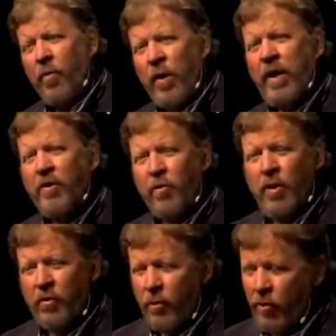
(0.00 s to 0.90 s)
We do
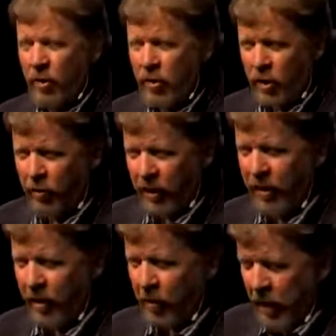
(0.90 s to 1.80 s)
this when we're children,
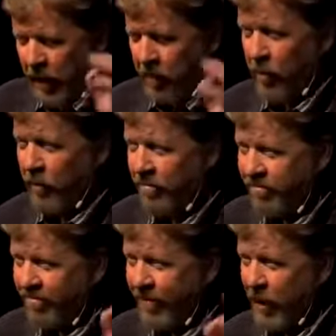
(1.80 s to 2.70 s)
peekaboo.
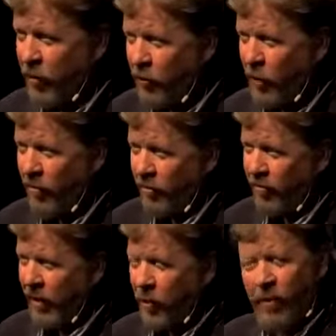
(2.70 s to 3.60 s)
That's sort of
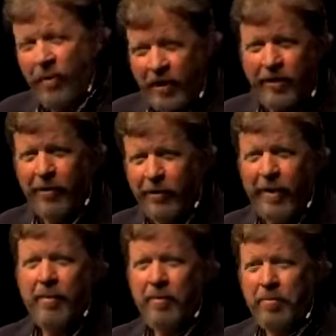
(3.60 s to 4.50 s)
the equivalent to
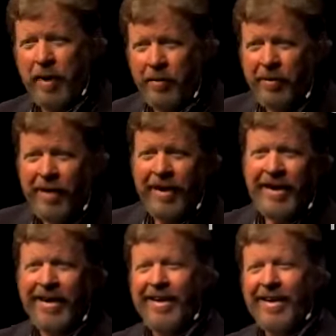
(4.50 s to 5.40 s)
ibipio
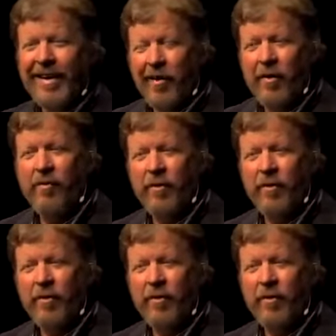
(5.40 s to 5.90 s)
in our